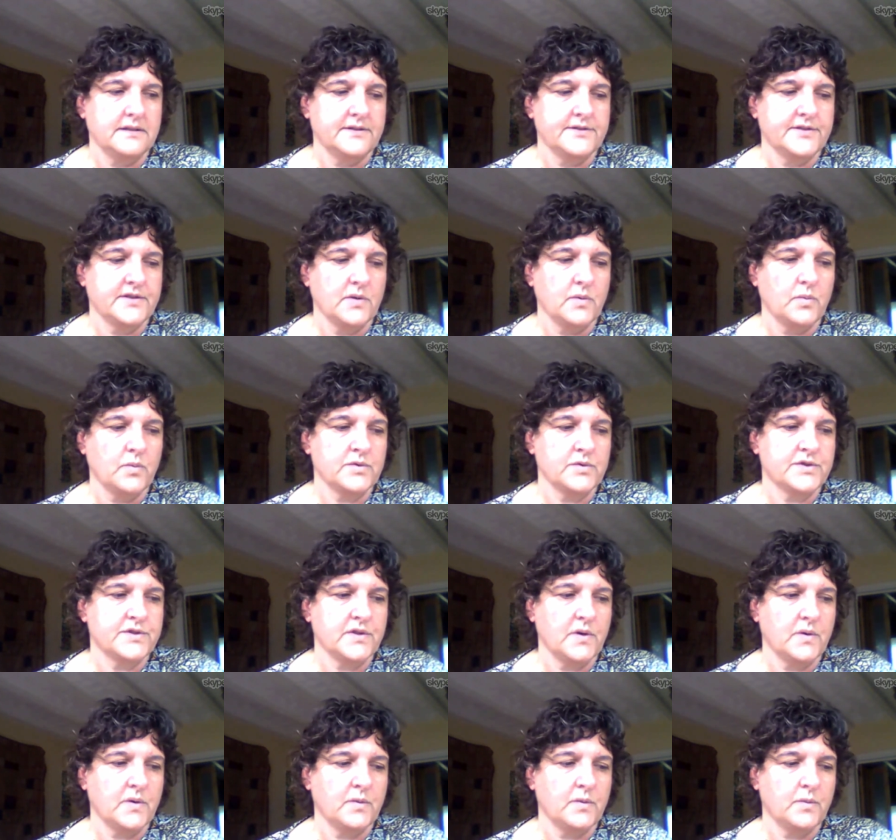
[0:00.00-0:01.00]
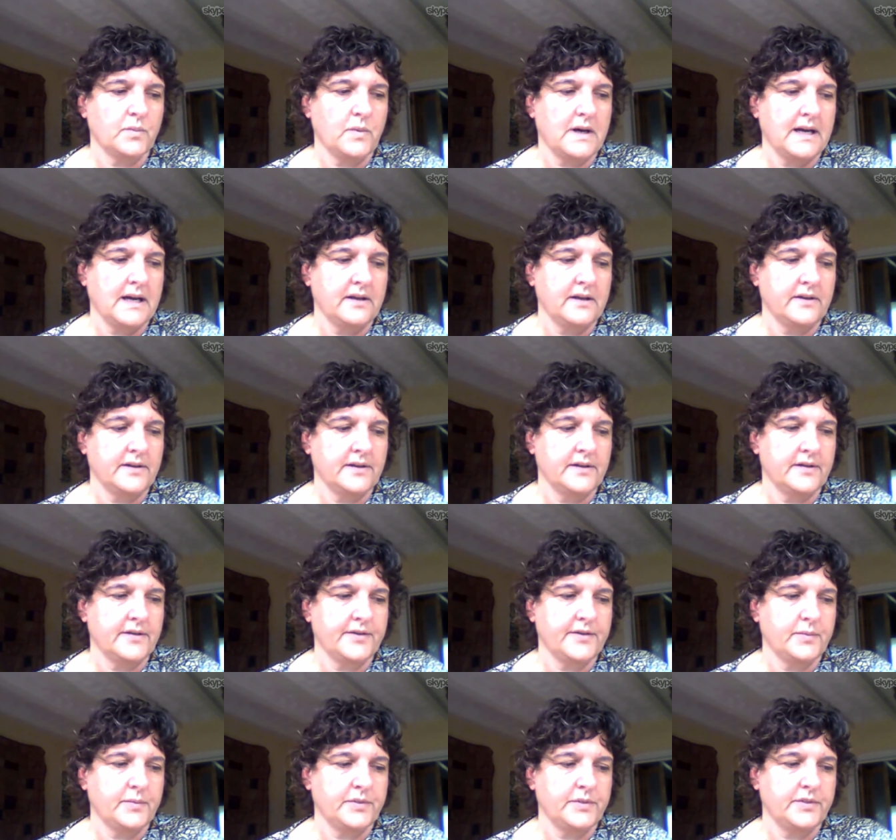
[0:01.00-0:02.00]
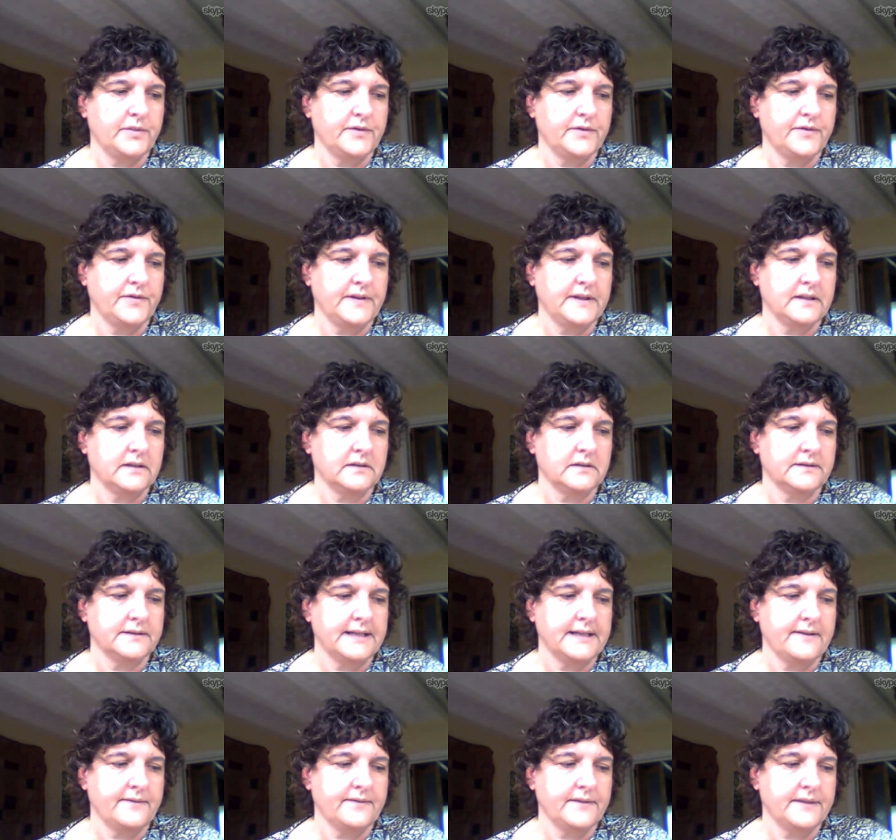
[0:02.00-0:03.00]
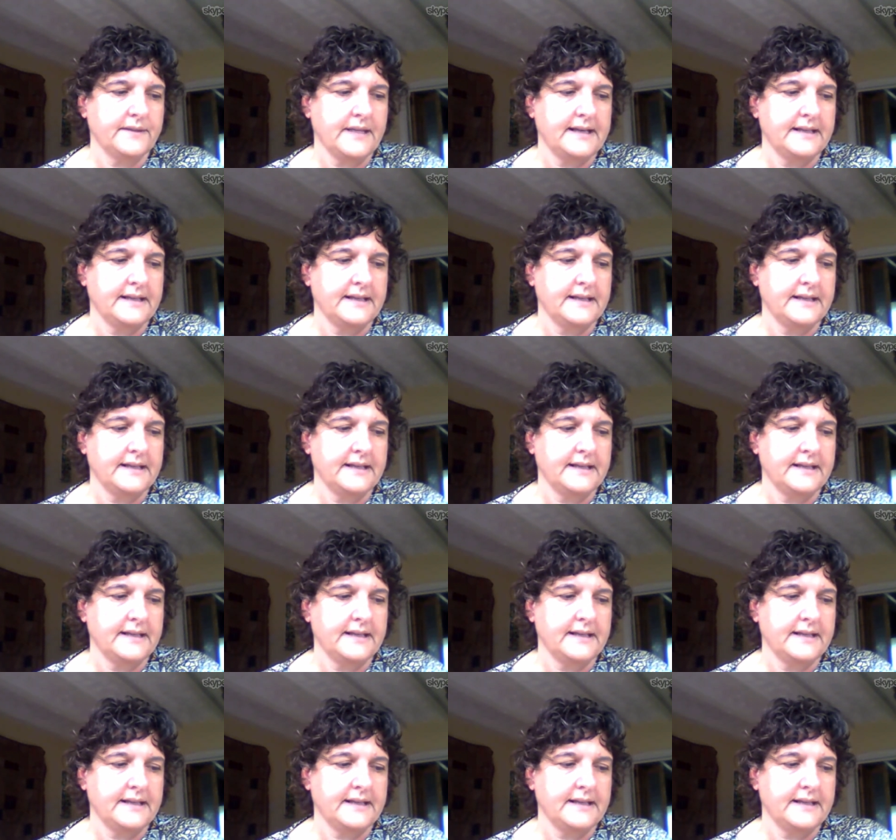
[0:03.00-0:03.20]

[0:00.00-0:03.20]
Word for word: So, so why on earth would you feel that every,